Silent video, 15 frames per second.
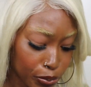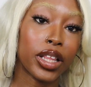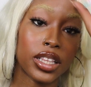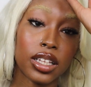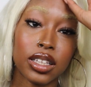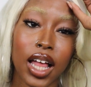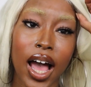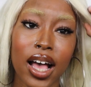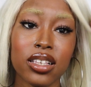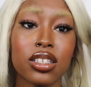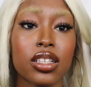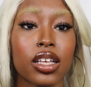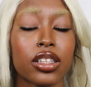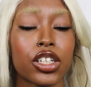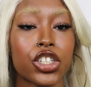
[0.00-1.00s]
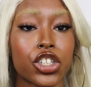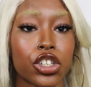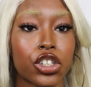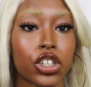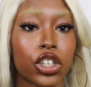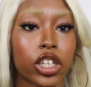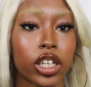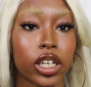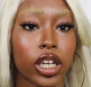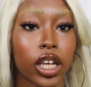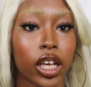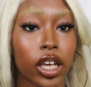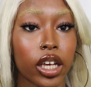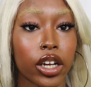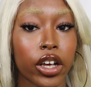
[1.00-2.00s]
And the last thing that you're gonna
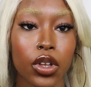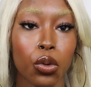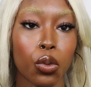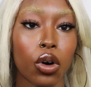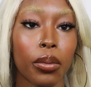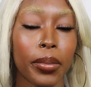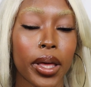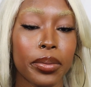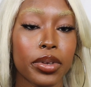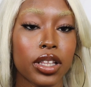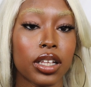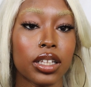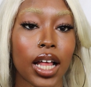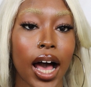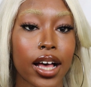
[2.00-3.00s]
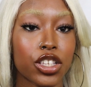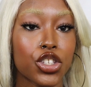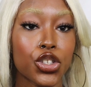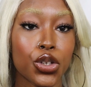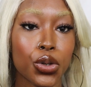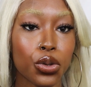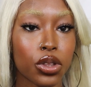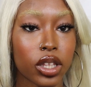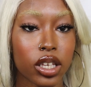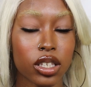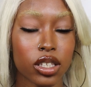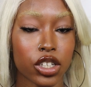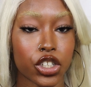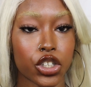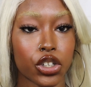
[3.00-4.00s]
need, well, maybe the last two
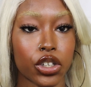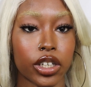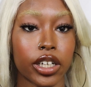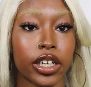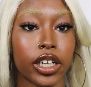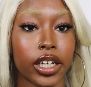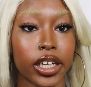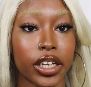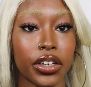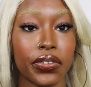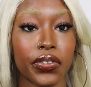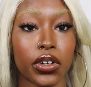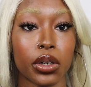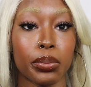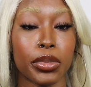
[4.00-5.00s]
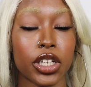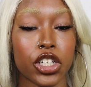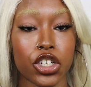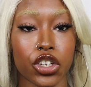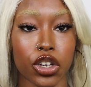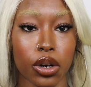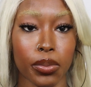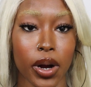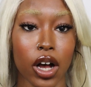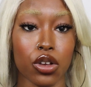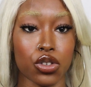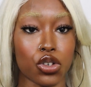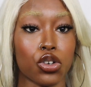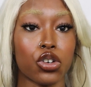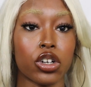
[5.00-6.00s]
things that you're gonna need for bleaching your
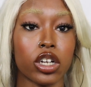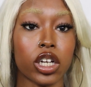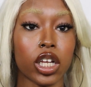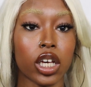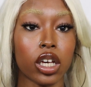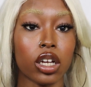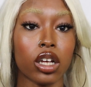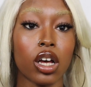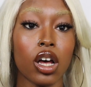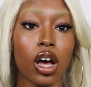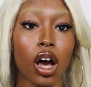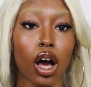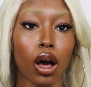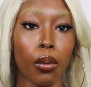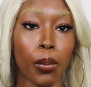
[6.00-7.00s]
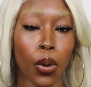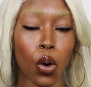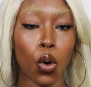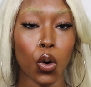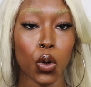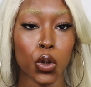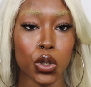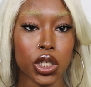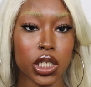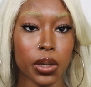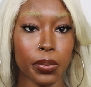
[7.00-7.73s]
brows, you're gonna need a bowl to